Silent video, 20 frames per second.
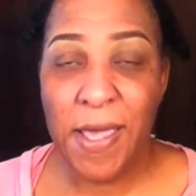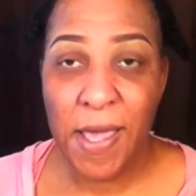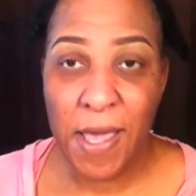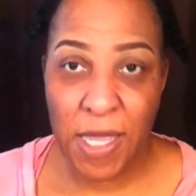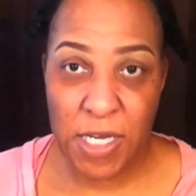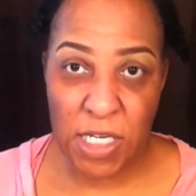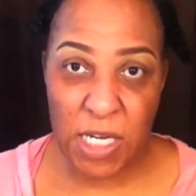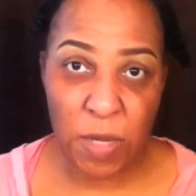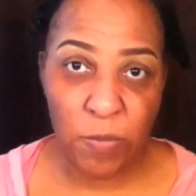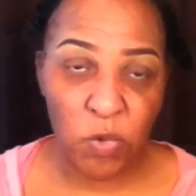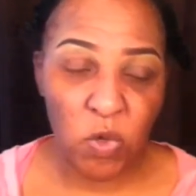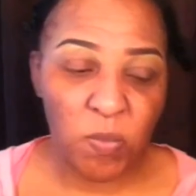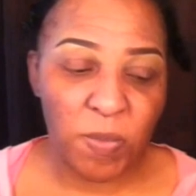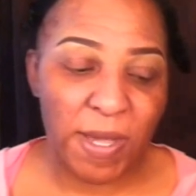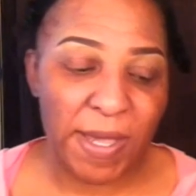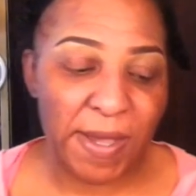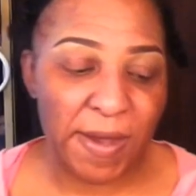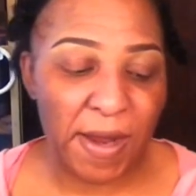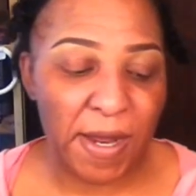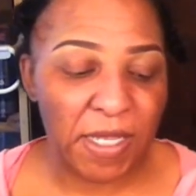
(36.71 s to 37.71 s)
I shampooed my
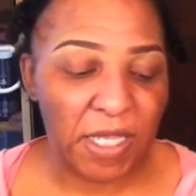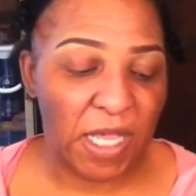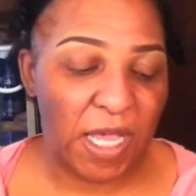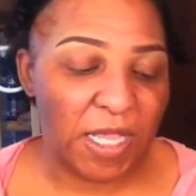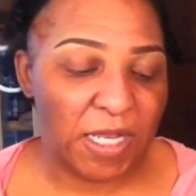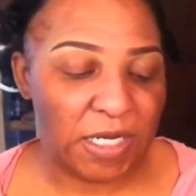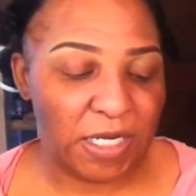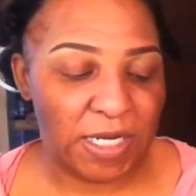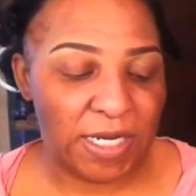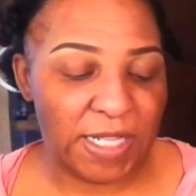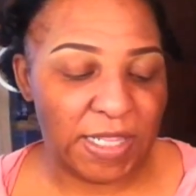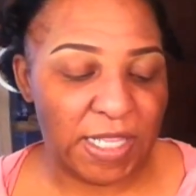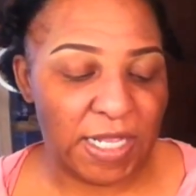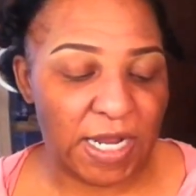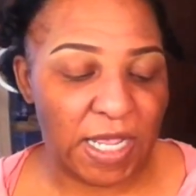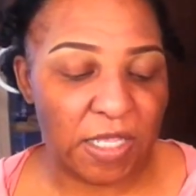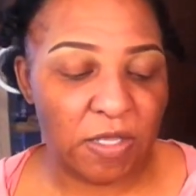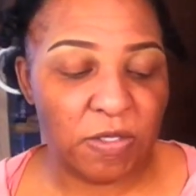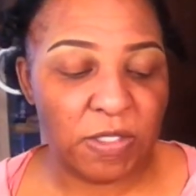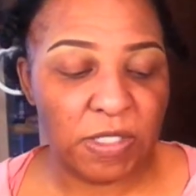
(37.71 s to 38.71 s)
hair, I, then
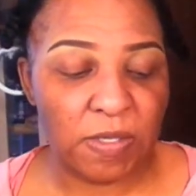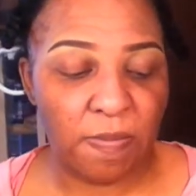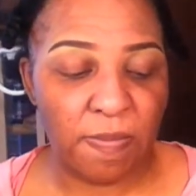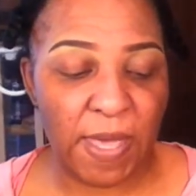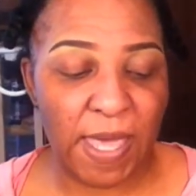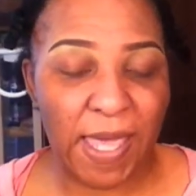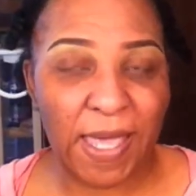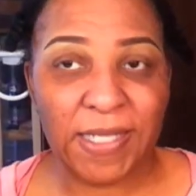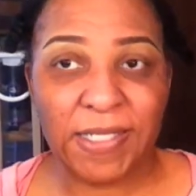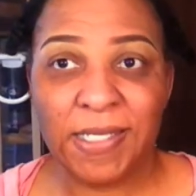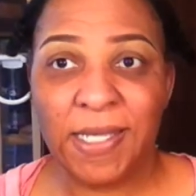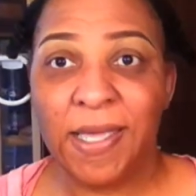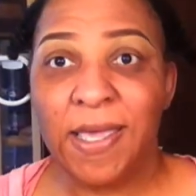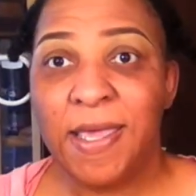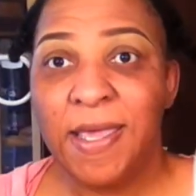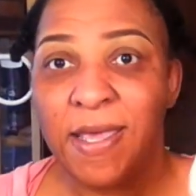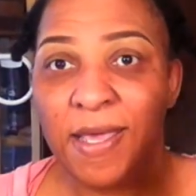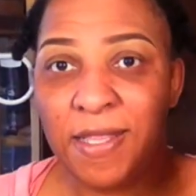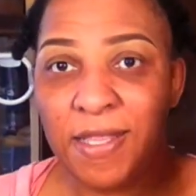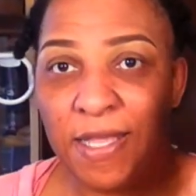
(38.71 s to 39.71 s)
I used the mask
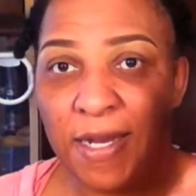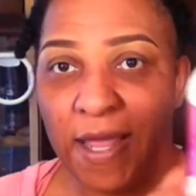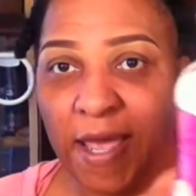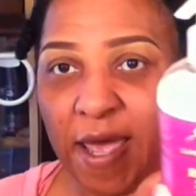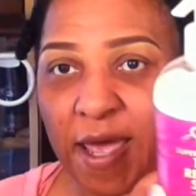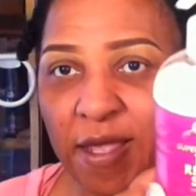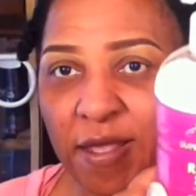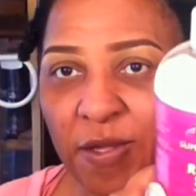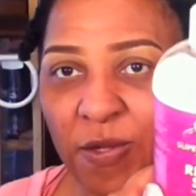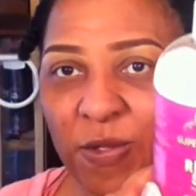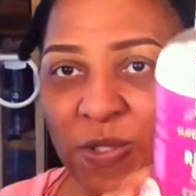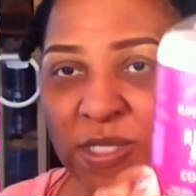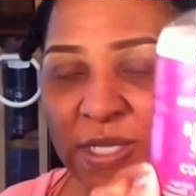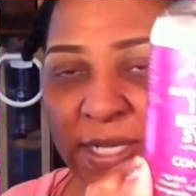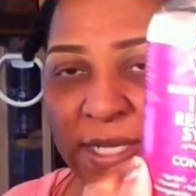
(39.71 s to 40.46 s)
and then I used the